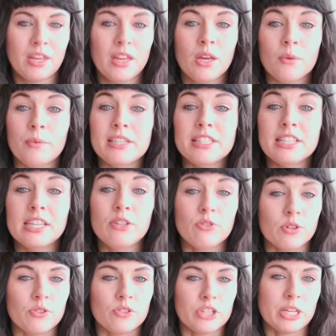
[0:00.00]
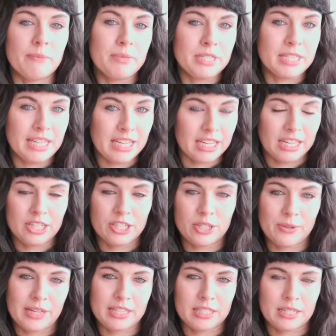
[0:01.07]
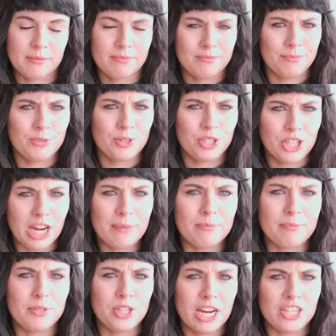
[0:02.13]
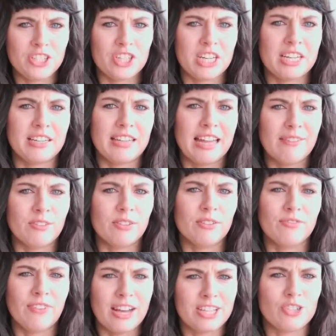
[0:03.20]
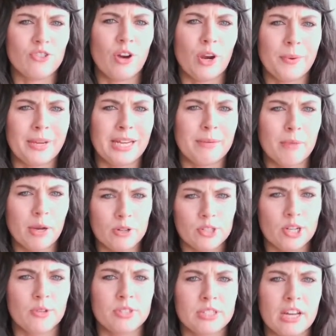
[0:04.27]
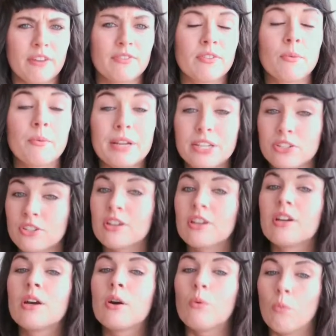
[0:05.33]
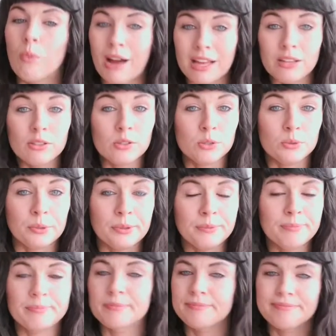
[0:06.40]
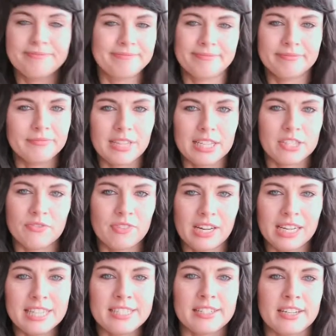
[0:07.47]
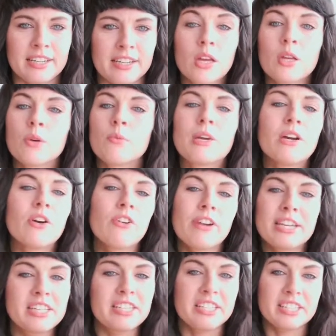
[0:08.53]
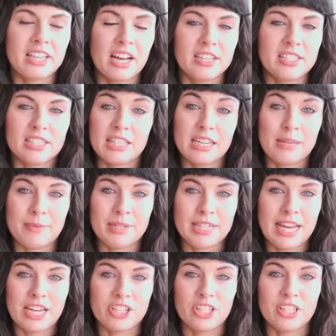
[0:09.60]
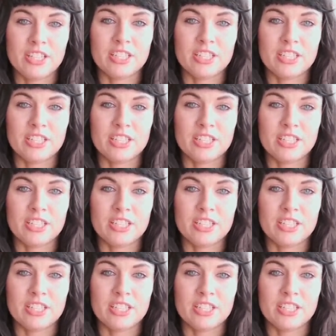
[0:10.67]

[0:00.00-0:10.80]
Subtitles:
We see Groot in particular doing some shape-changey, level, fast-growing mojo stuff, which, while cool, isn't realistic. We already discussed the limitations